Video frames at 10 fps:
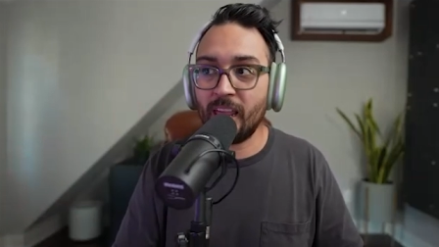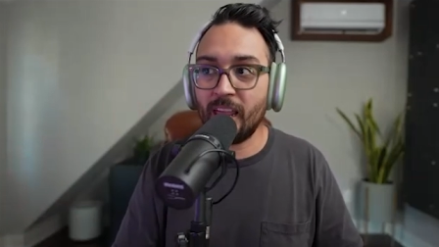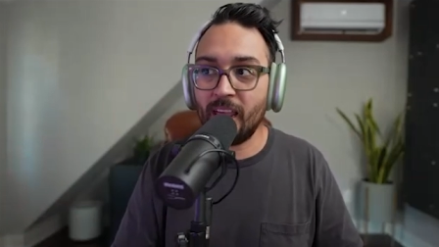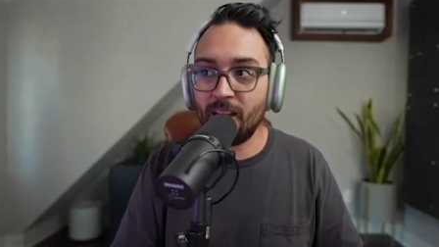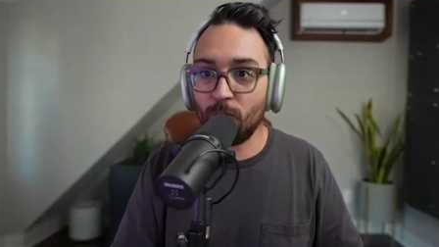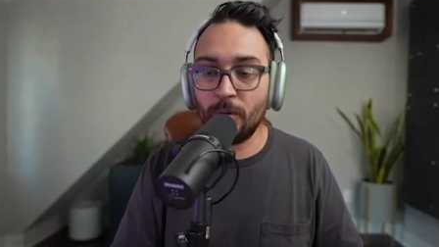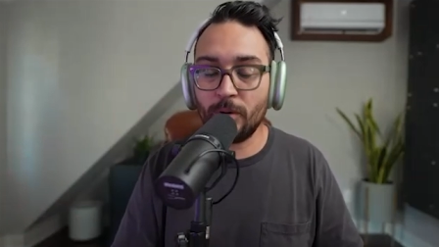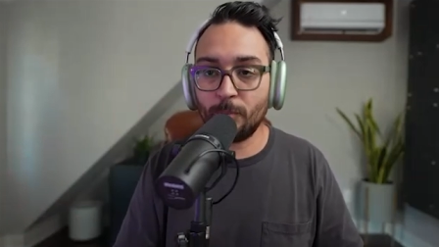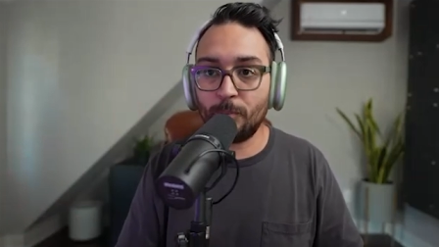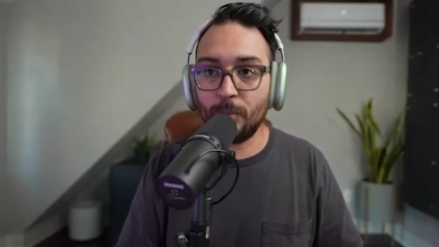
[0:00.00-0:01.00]
and we
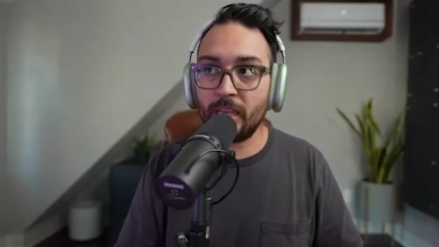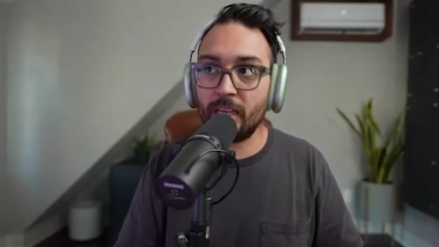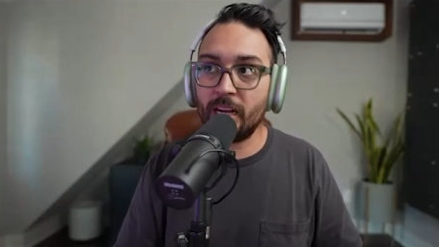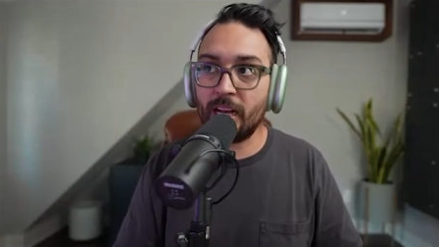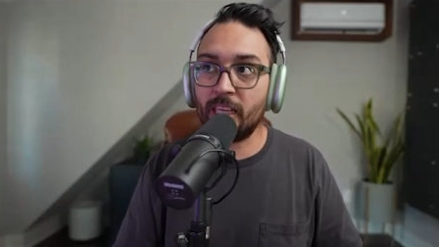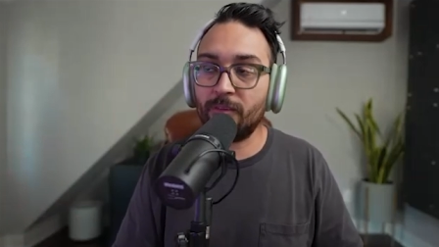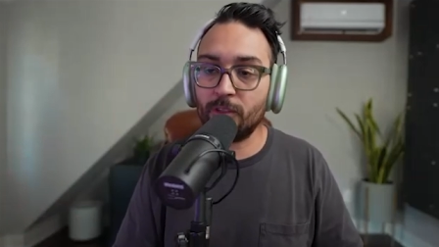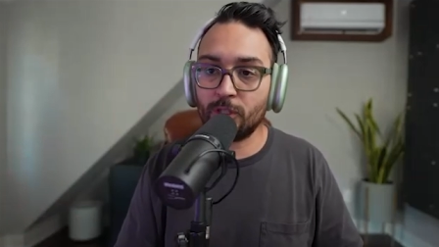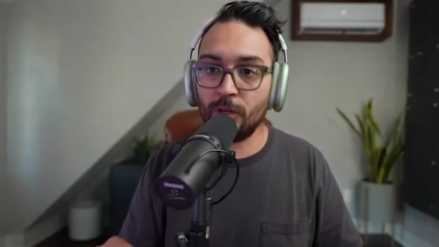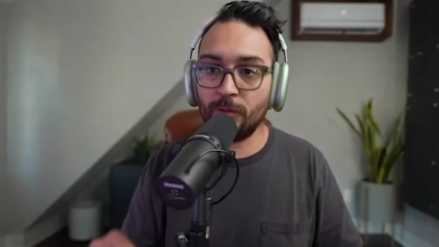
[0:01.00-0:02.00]
were booking it, I think,
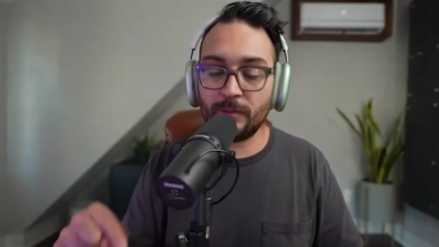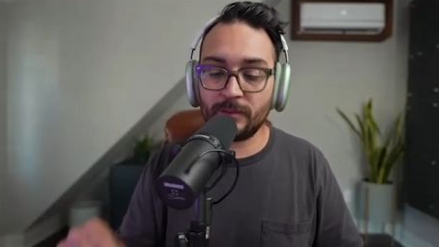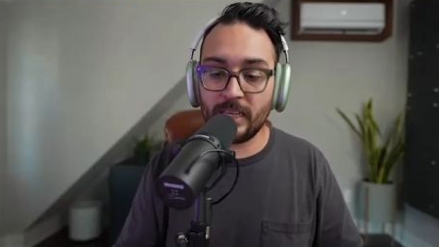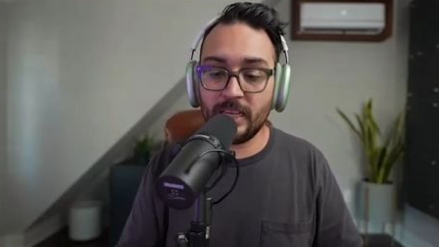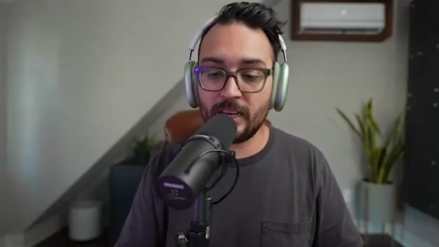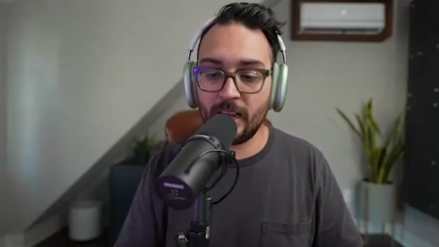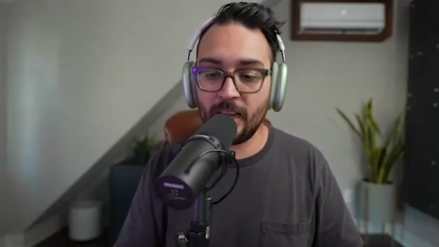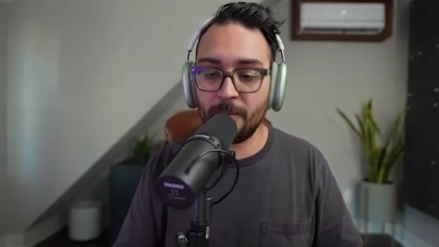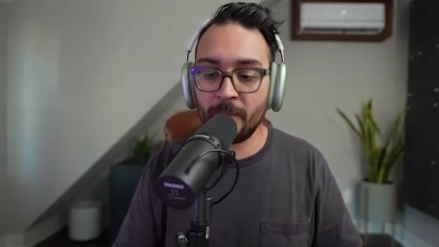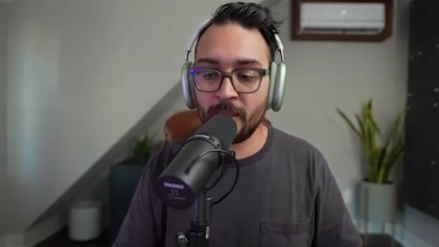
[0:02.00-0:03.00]
for $215 a night.